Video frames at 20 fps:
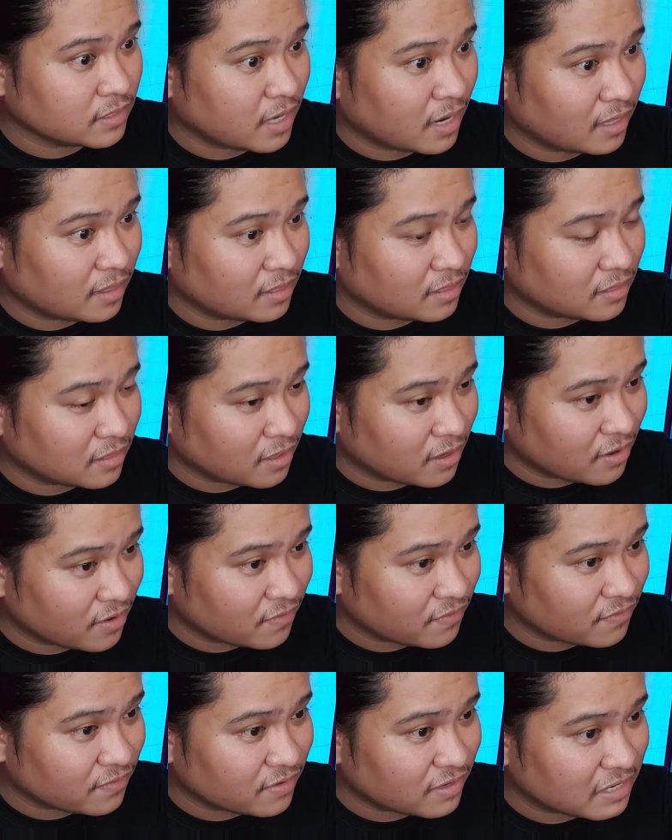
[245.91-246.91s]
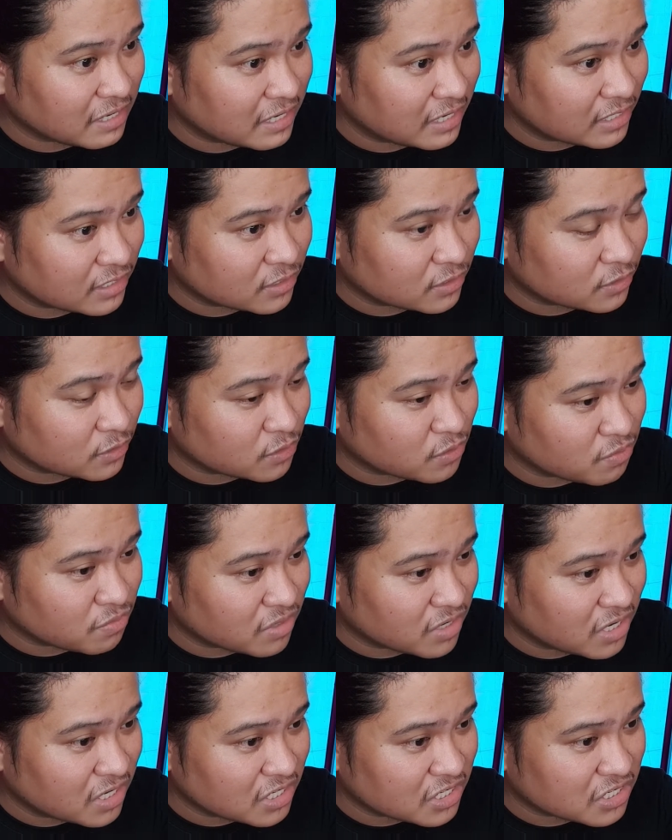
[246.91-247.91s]
I love it so
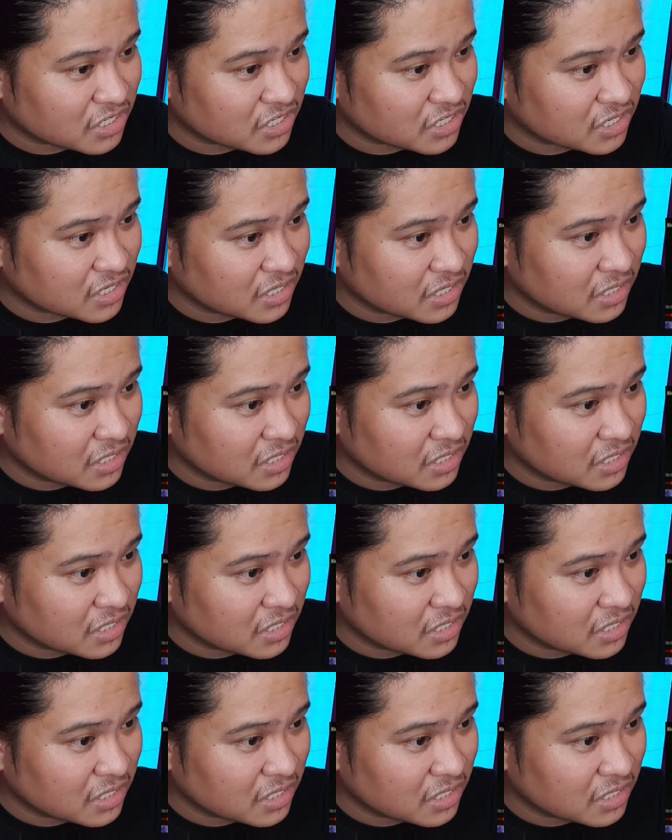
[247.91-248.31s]
much.